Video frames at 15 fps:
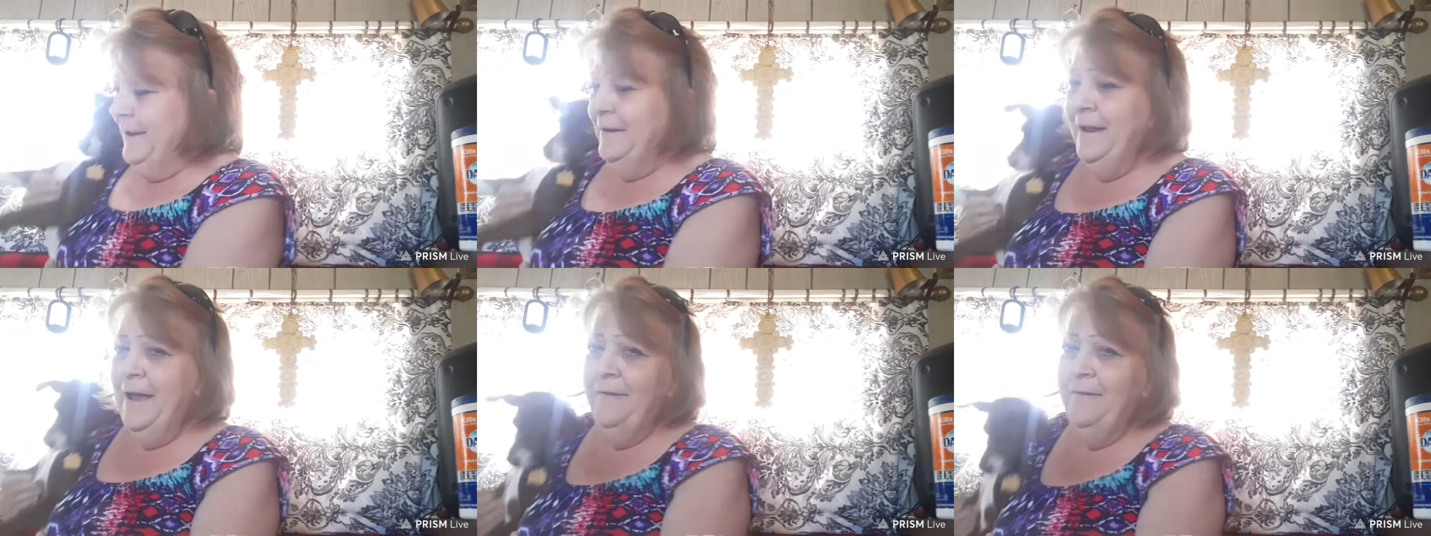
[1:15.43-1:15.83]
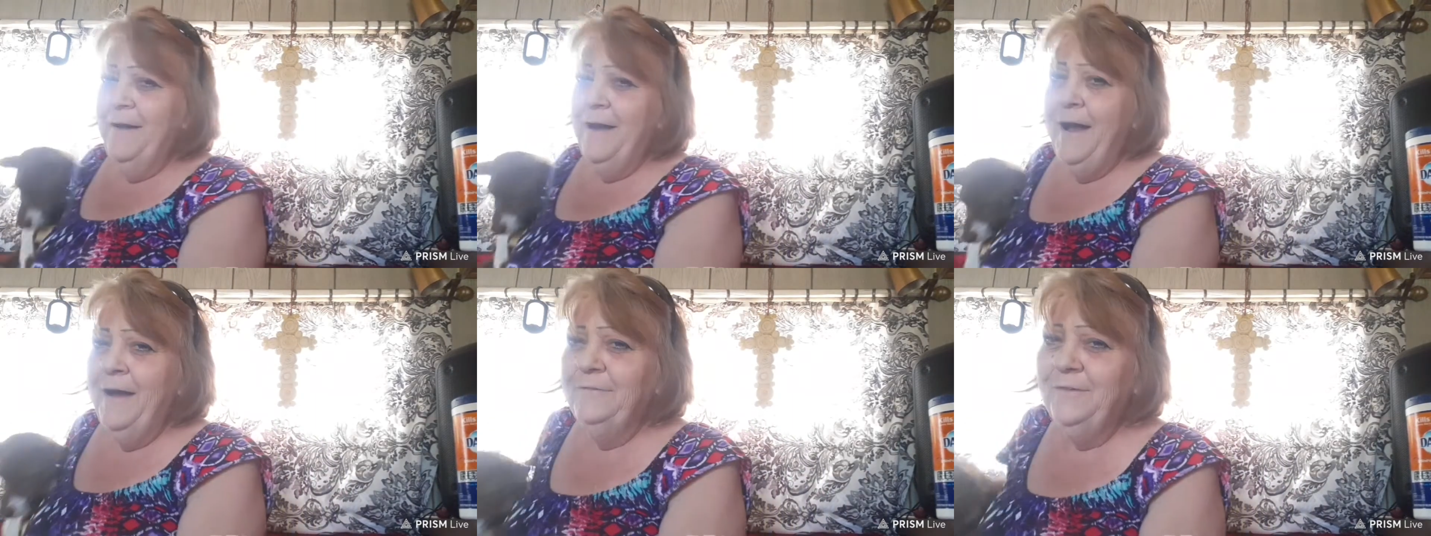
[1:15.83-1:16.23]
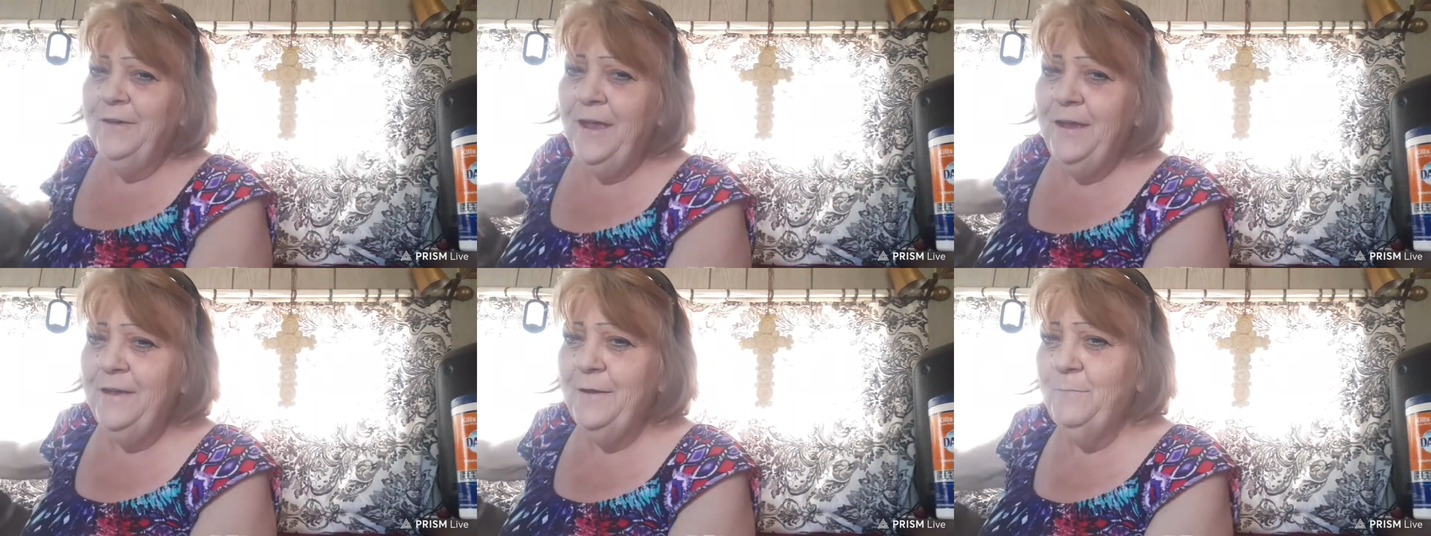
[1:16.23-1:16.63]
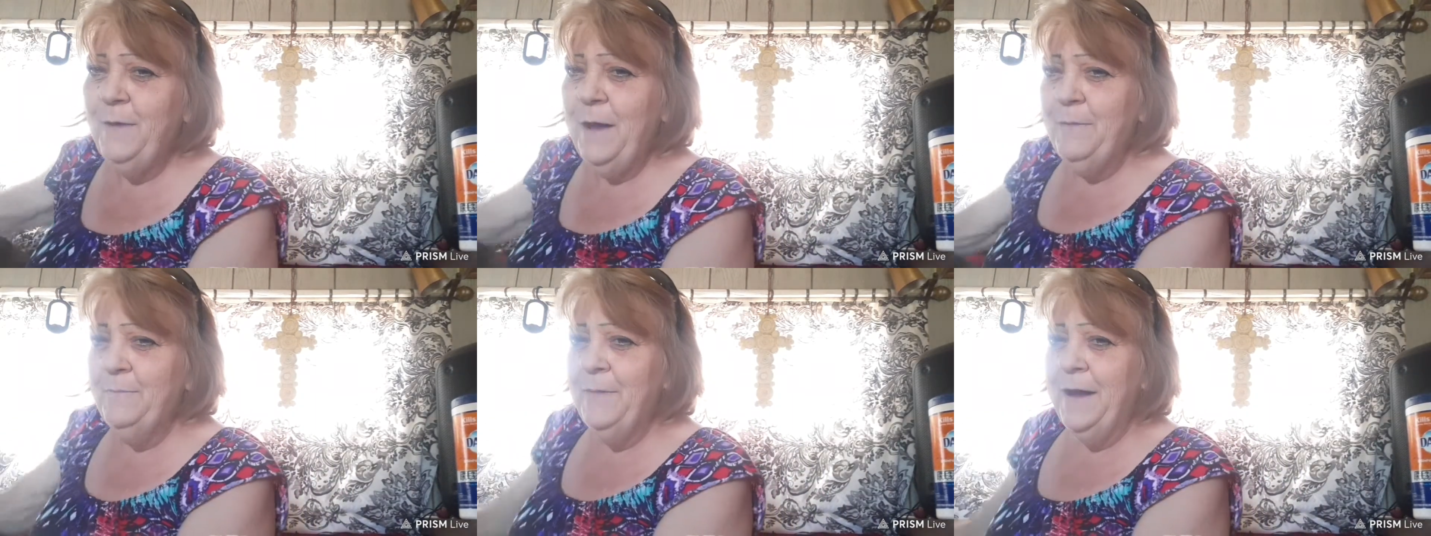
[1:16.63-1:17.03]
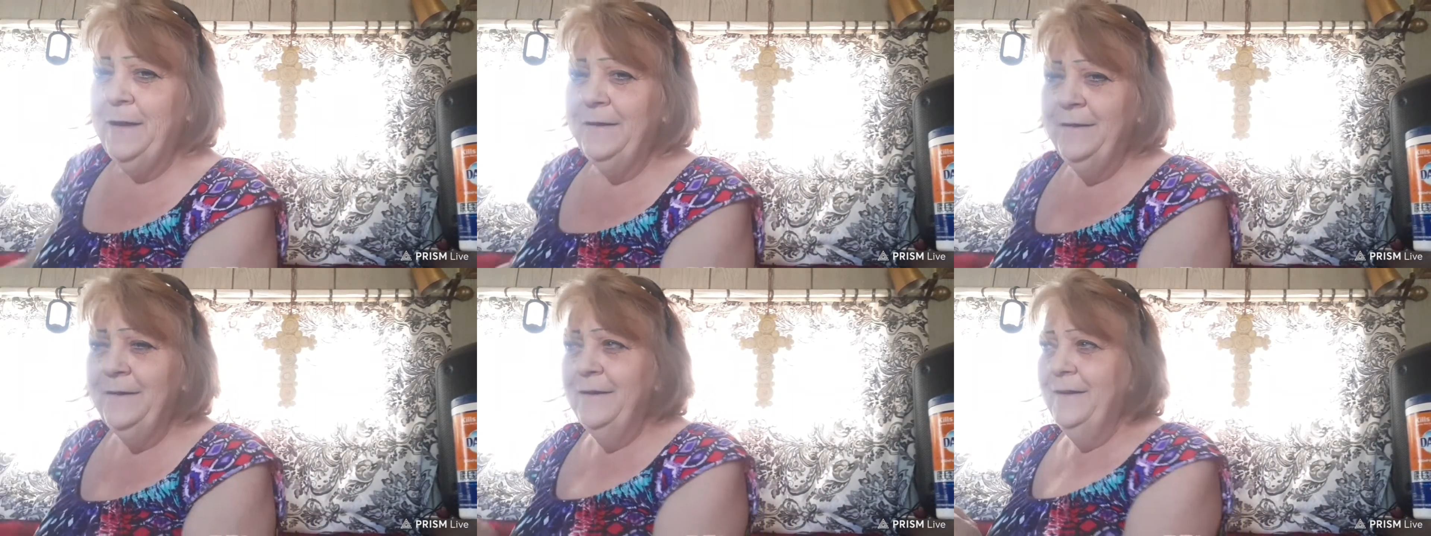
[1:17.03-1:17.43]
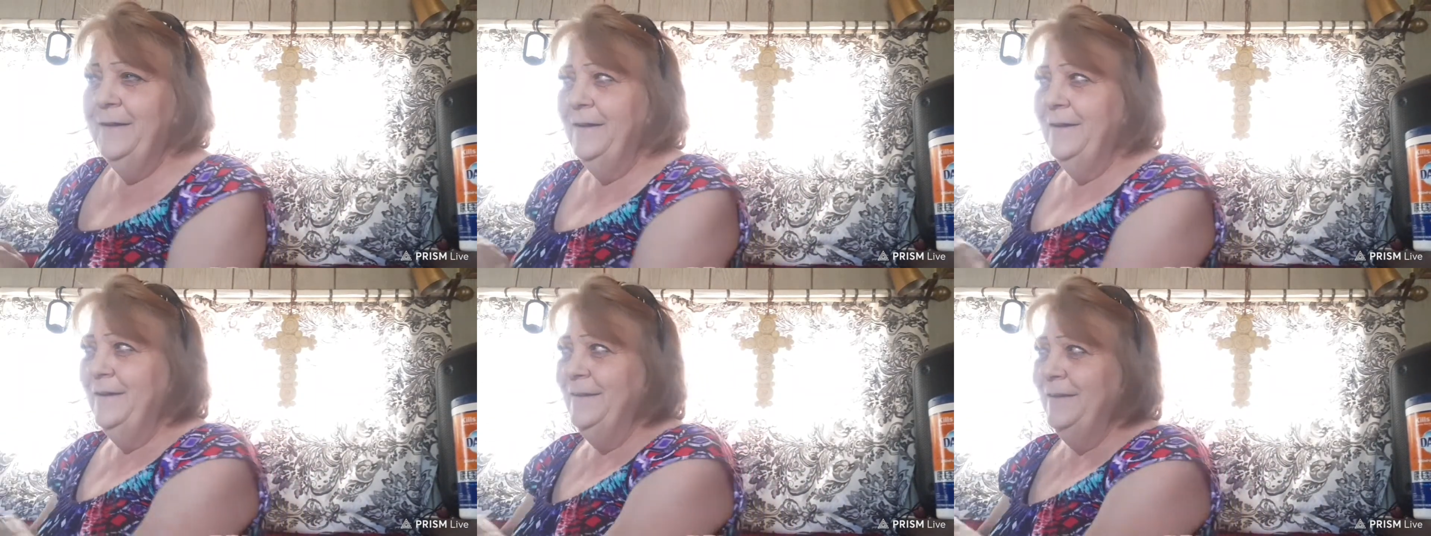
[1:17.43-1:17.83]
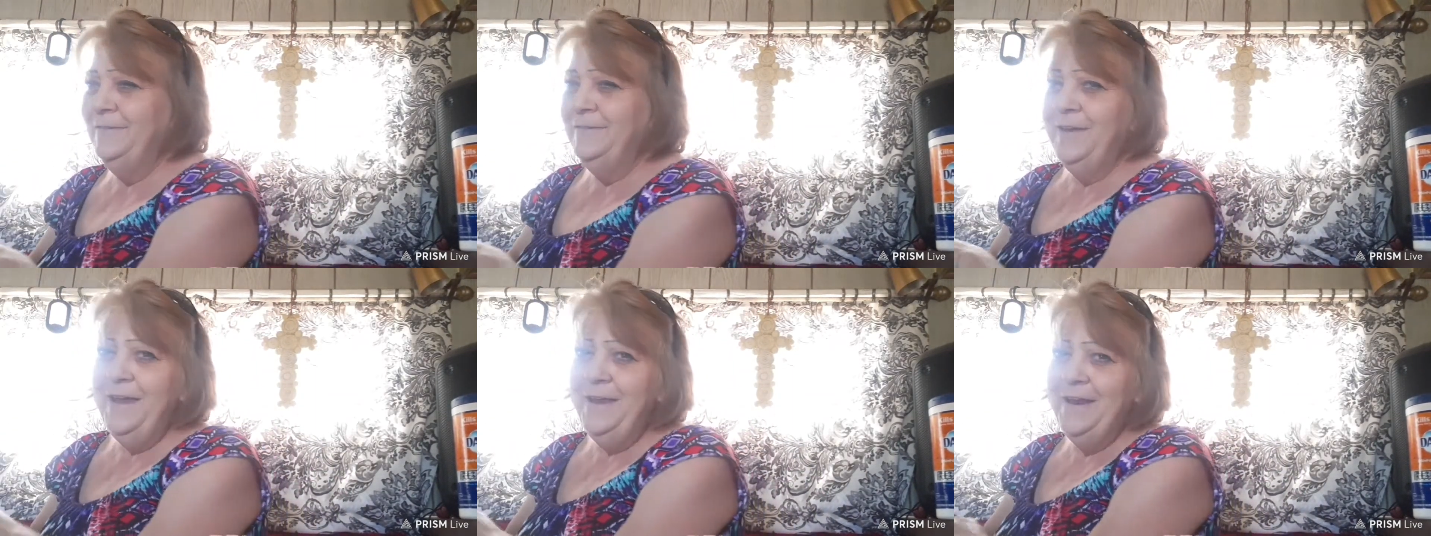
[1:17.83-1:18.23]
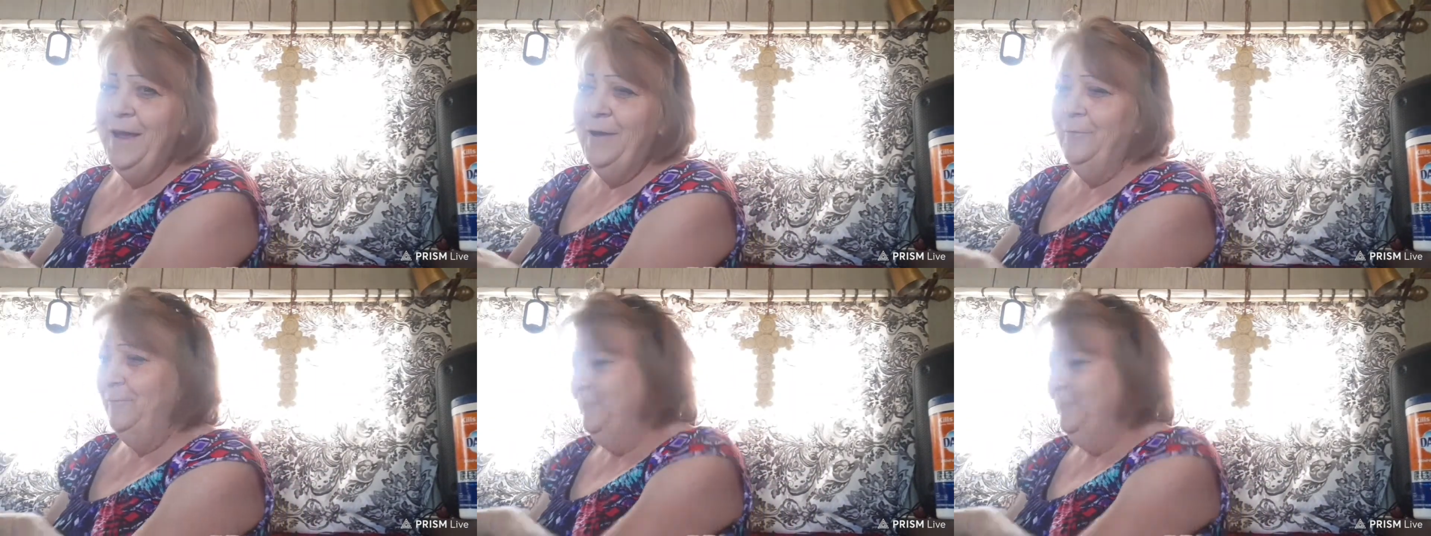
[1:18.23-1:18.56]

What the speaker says: now I'll tell you about my Latino.